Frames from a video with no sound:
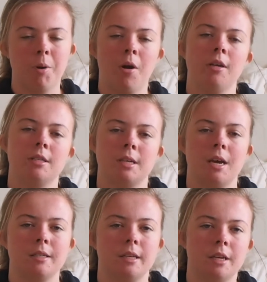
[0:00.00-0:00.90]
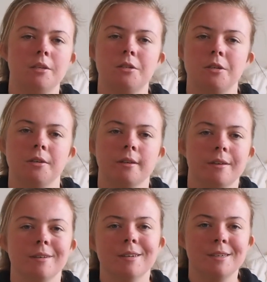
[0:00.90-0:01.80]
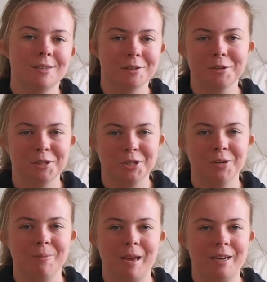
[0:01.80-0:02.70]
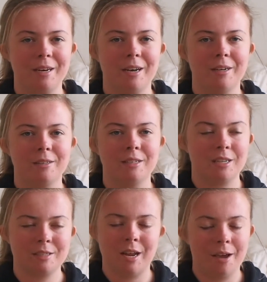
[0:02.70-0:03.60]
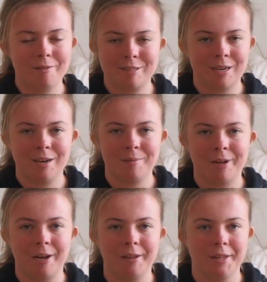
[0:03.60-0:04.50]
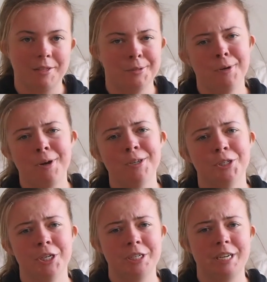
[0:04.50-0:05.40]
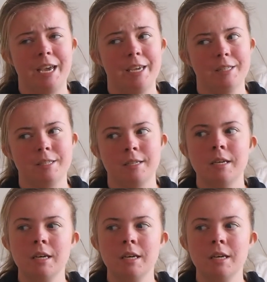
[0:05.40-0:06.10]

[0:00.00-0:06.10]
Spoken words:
process into YouTube and it doesn't have a timeline, there's no due dates.